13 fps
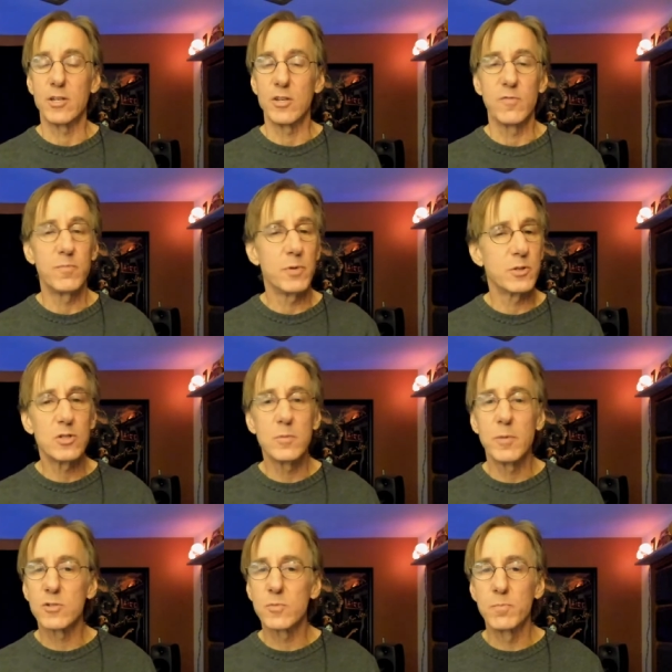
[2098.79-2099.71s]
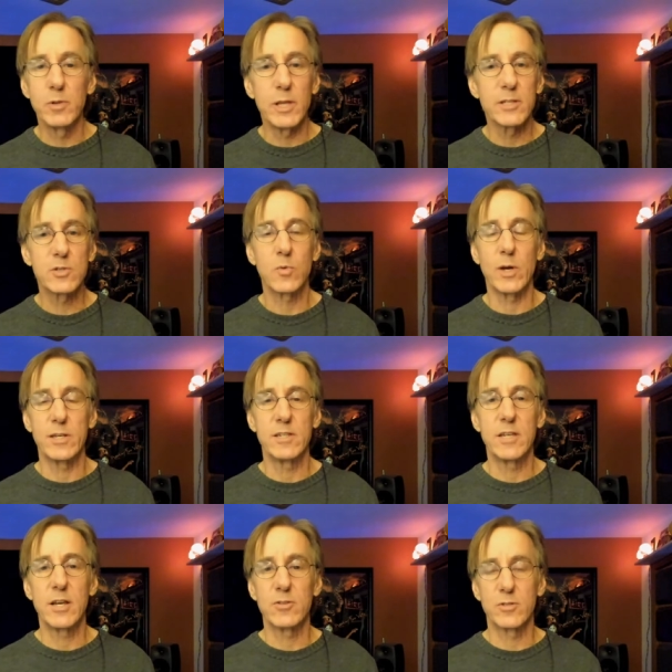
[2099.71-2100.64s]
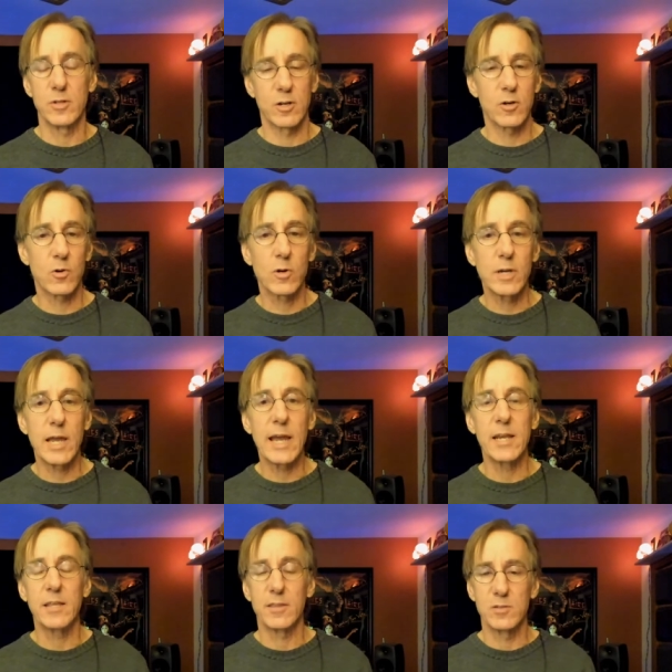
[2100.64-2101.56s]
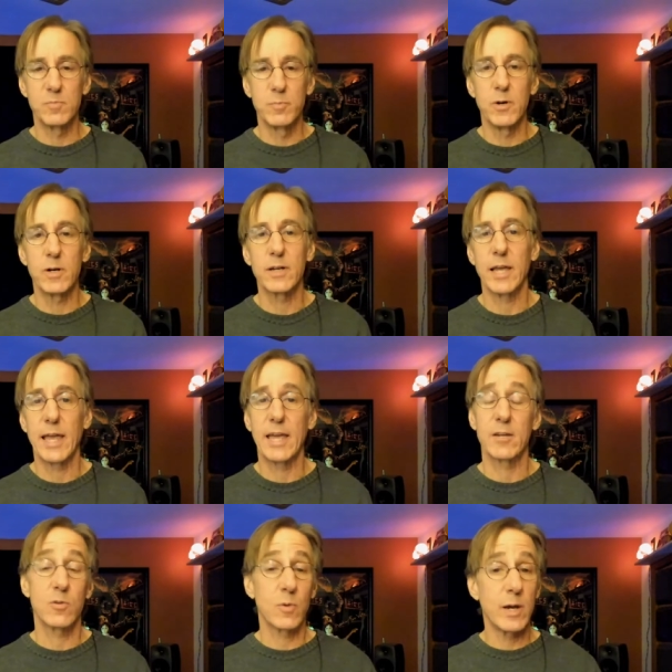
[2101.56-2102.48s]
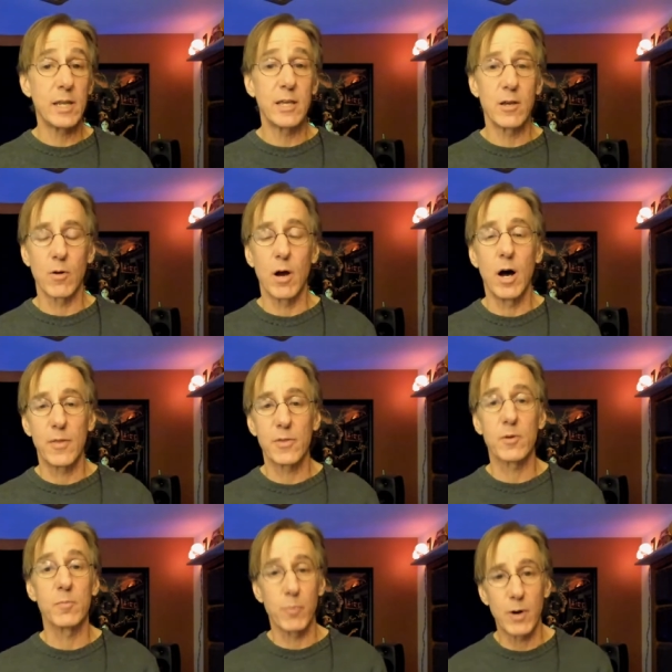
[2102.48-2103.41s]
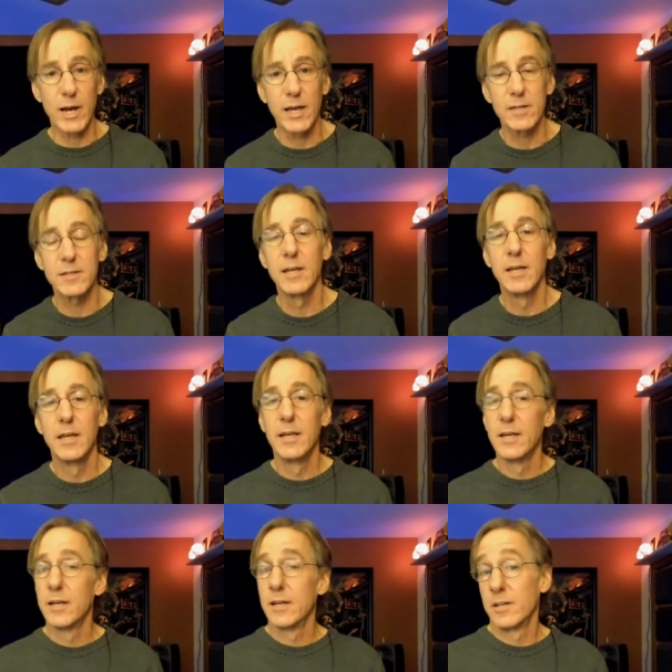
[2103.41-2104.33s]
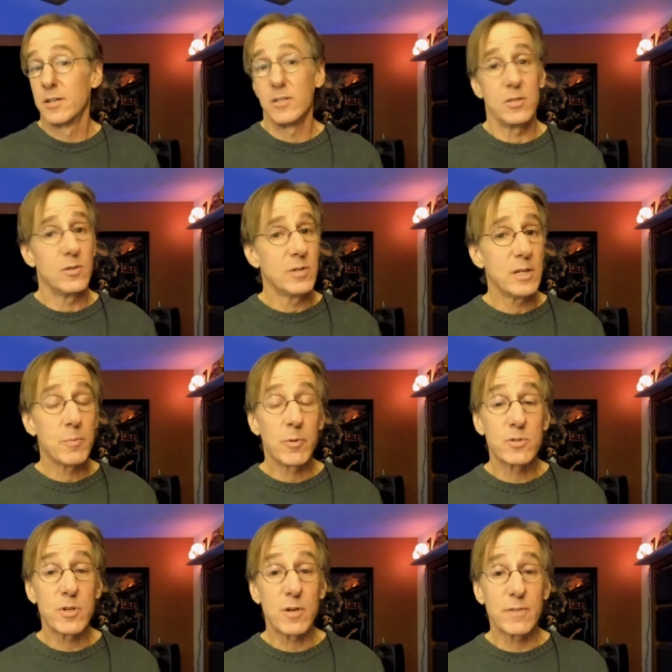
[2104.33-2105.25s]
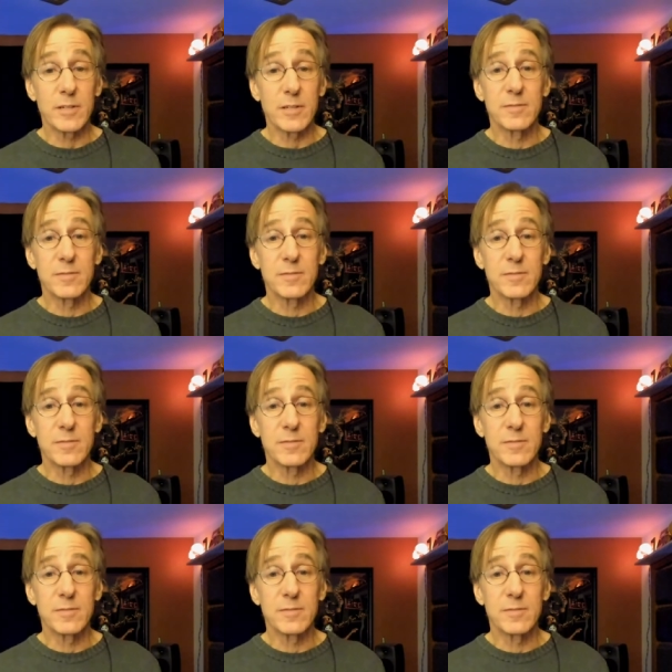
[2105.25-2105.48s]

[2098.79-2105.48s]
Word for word: You've put too much blood, sweat, and tears into creating this book and creating your author brand. You need to preserve it.